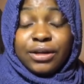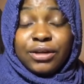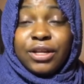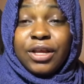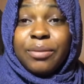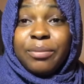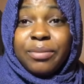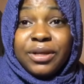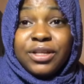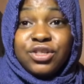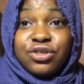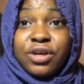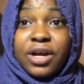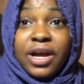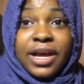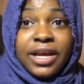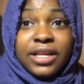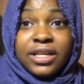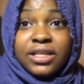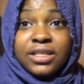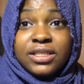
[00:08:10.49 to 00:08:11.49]
They be
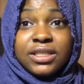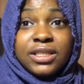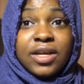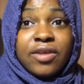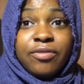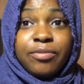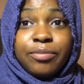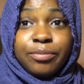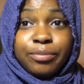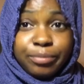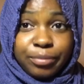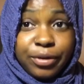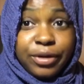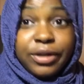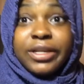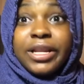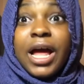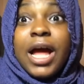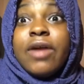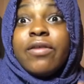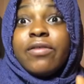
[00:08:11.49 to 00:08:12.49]
trying and stuff,
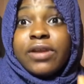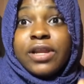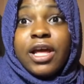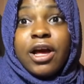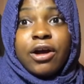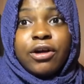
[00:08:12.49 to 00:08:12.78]
but not really